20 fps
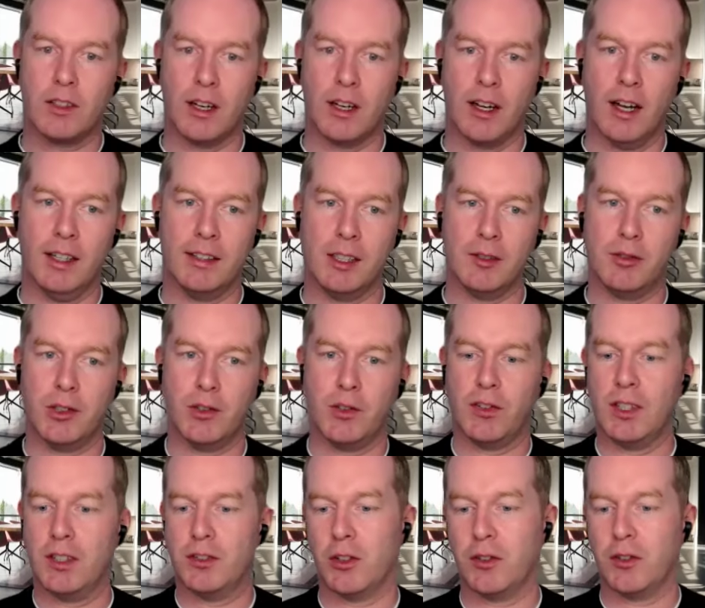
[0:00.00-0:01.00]
yeah. And if you
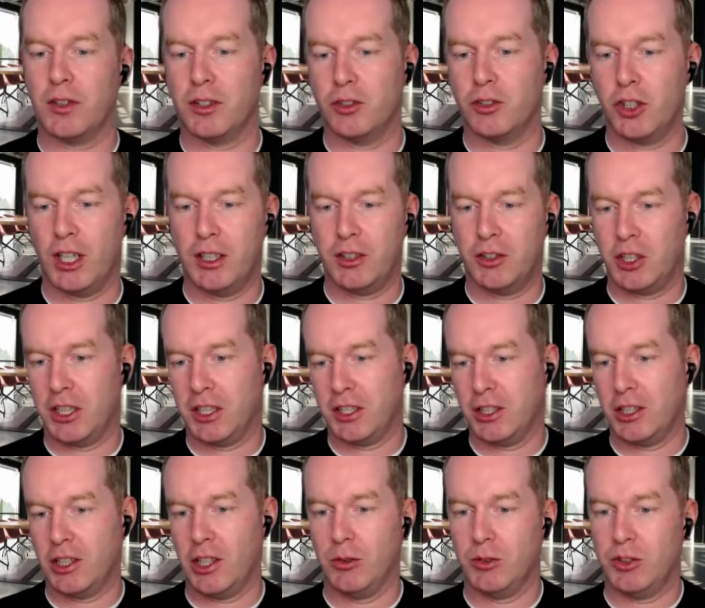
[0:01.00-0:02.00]
see something changing,
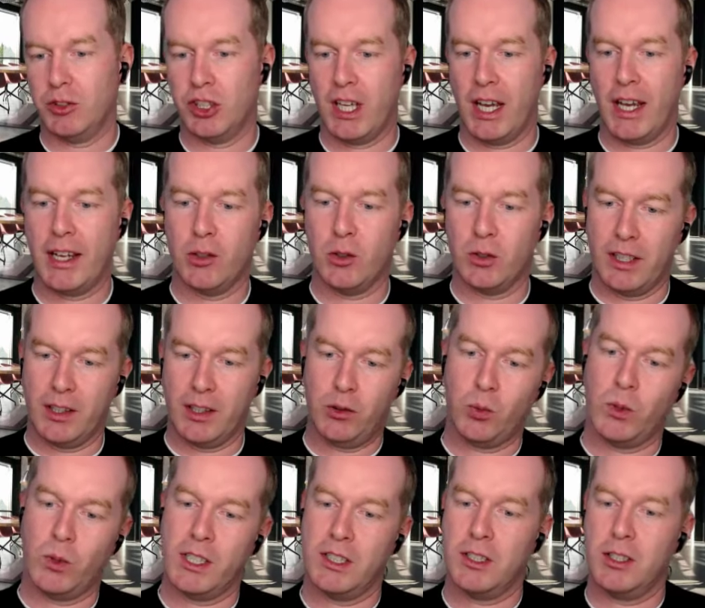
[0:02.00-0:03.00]
you know, today or this
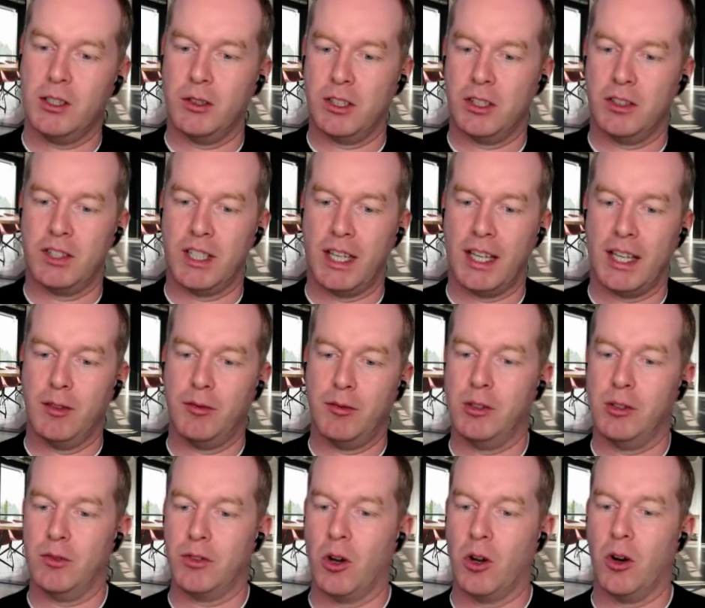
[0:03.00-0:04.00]
week, you can take, if you've